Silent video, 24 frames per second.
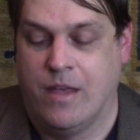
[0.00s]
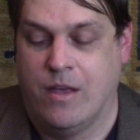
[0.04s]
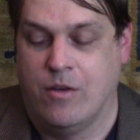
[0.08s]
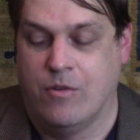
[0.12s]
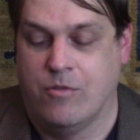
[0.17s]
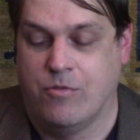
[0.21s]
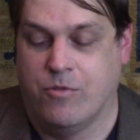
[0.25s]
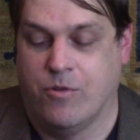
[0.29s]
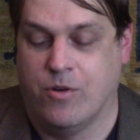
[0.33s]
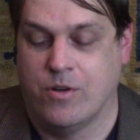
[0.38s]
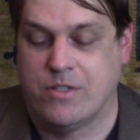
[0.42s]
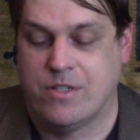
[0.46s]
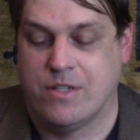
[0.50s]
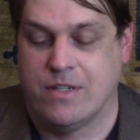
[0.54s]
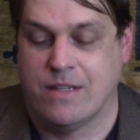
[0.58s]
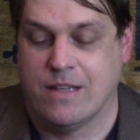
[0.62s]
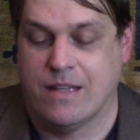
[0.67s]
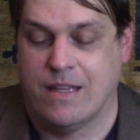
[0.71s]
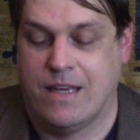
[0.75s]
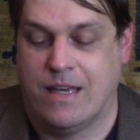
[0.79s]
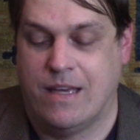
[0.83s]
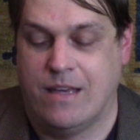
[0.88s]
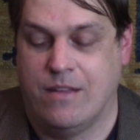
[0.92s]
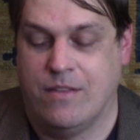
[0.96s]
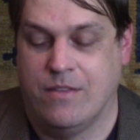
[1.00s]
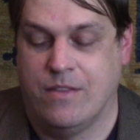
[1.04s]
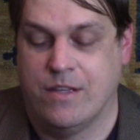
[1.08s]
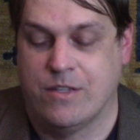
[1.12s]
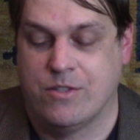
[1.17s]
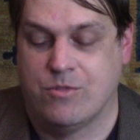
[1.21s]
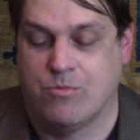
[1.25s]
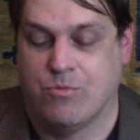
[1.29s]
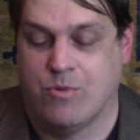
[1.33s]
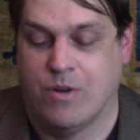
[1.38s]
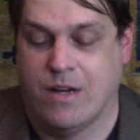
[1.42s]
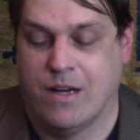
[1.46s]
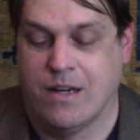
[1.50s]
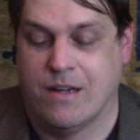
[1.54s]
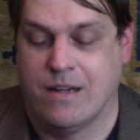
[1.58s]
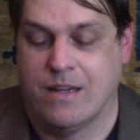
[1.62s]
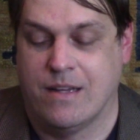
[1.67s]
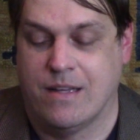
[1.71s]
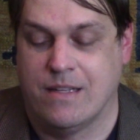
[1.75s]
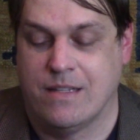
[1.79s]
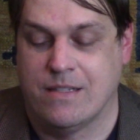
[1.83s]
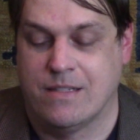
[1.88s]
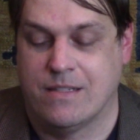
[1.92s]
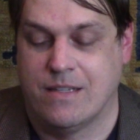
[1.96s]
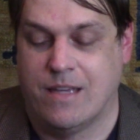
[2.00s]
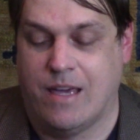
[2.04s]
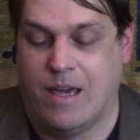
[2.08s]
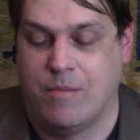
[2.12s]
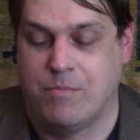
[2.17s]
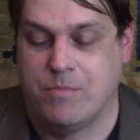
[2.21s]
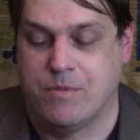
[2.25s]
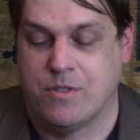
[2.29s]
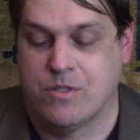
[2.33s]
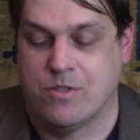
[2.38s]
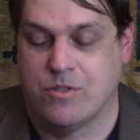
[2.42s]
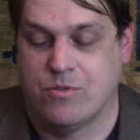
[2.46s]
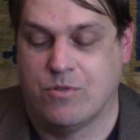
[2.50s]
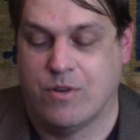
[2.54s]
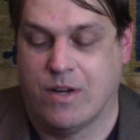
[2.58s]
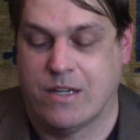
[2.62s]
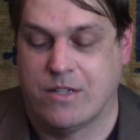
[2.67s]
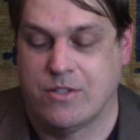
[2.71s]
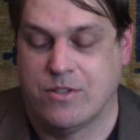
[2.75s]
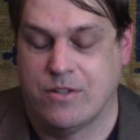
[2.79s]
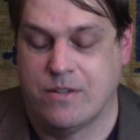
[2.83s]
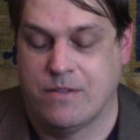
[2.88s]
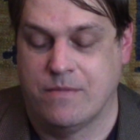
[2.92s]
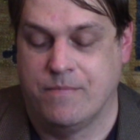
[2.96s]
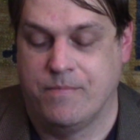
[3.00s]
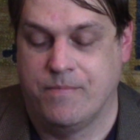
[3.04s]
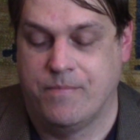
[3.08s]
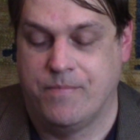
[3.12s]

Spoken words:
Fortunately, this rug escaped destruction.